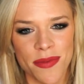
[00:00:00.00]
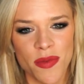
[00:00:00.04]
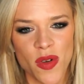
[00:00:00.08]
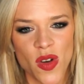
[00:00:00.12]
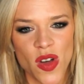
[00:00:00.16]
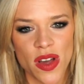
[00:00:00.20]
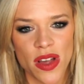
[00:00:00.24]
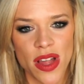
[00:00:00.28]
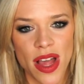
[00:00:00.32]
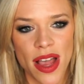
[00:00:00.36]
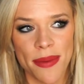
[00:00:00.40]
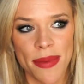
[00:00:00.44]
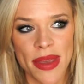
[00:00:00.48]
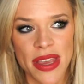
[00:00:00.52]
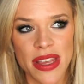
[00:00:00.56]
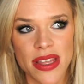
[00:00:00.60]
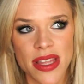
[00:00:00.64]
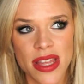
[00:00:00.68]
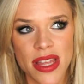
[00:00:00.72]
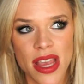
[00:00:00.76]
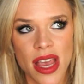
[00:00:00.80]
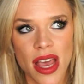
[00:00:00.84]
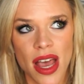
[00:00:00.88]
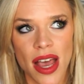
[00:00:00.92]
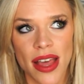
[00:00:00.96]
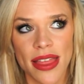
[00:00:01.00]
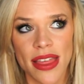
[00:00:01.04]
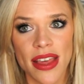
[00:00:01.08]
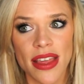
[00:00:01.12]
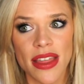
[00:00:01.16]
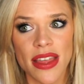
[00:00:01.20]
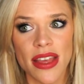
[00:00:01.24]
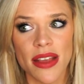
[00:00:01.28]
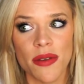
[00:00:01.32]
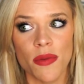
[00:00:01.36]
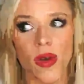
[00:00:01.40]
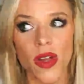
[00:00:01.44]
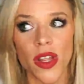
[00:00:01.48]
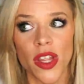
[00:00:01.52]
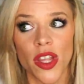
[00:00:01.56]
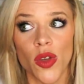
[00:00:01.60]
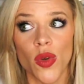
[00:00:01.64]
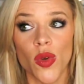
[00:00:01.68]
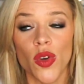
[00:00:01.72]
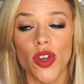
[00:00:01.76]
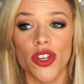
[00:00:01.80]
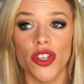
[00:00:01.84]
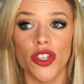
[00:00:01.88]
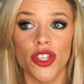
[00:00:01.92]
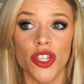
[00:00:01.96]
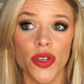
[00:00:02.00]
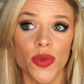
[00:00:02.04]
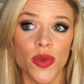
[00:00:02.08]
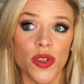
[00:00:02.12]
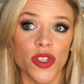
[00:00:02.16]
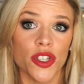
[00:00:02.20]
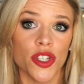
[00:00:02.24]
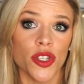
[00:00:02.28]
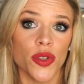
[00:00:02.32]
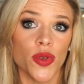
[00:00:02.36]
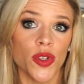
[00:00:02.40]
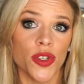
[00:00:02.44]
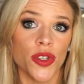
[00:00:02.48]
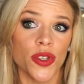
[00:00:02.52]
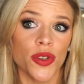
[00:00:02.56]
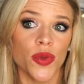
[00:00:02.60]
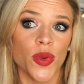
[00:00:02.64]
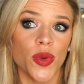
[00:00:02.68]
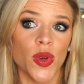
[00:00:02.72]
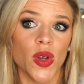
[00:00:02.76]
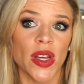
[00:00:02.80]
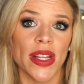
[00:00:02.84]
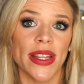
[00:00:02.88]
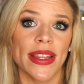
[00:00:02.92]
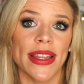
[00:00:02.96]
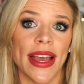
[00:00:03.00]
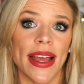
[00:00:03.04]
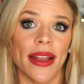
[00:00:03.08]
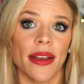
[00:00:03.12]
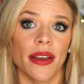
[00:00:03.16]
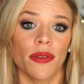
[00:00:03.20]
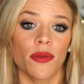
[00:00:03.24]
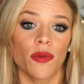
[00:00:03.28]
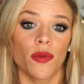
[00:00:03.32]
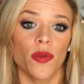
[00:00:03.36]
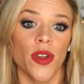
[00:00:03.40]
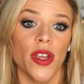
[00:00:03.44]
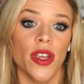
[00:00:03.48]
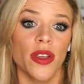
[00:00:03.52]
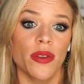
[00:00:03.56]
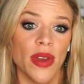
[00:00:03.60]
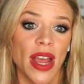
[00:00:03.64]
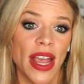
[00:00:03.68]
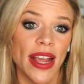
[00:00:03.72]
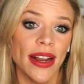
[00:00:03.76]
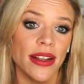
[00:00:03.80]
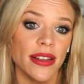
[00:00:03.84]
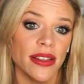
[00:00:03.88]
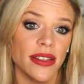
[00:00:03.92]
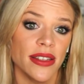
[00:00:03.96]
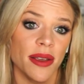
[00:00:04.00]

Well, I mean, I think that what you could do is you two could then reunite at